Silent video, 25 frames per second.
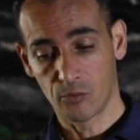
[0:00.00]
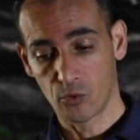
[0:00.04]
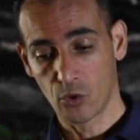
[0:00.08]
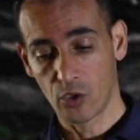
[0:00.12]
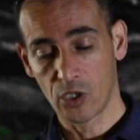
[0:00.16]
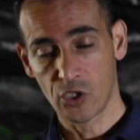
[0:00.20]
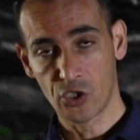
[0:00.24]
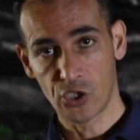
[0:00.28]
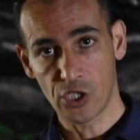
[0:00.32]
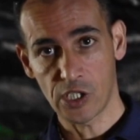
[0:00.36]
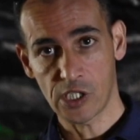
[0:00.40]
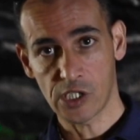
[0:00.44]
to
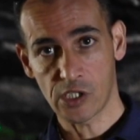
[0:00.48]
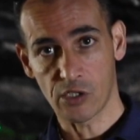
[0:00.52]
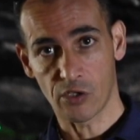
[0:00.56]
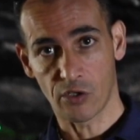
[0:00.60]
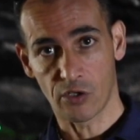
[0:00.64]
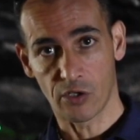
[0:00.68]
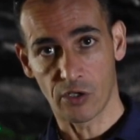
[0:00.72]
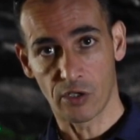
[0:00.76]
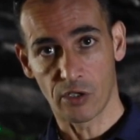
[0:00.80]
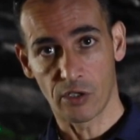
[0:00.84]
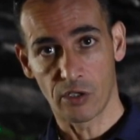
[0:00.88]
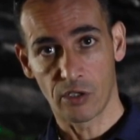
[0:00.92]

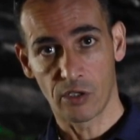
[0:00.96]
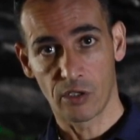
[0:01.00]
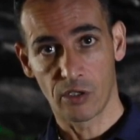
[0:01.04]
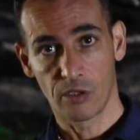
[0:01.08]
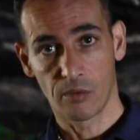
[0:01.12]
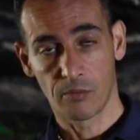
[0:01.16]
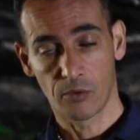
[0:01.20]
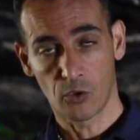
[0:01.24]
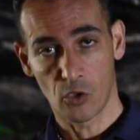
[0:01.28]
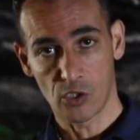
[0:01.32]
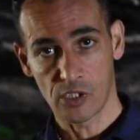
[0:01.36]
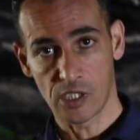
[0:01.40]
register,
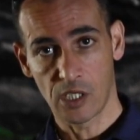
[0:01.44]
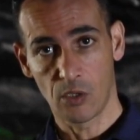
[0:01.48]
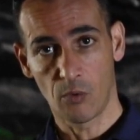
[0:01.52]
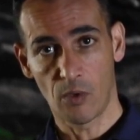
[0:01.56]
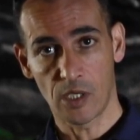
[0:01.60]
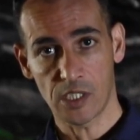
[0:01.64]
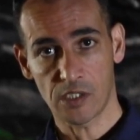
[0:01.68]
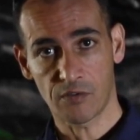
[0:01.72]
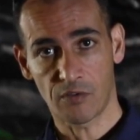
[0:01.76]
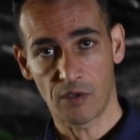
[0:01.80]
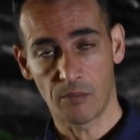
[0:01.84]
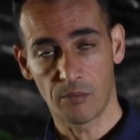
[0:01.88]
because he
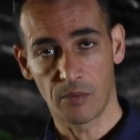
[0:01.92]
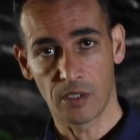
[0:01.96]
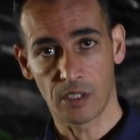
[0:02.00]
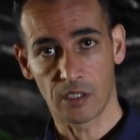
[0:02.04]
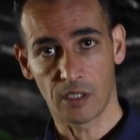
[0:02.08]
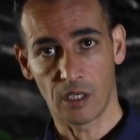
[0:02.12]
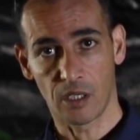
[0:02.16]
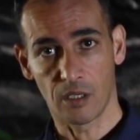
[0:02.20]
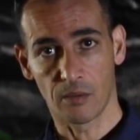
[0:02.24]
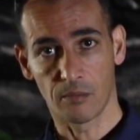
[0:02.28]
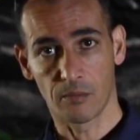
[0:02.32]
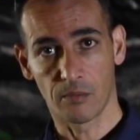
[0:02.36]
was from
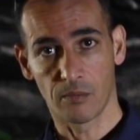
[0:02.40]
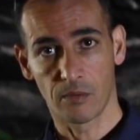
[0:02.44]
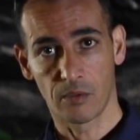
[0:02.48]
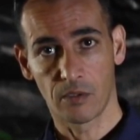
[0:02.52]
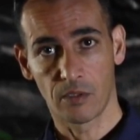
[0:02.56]
Bethlehem.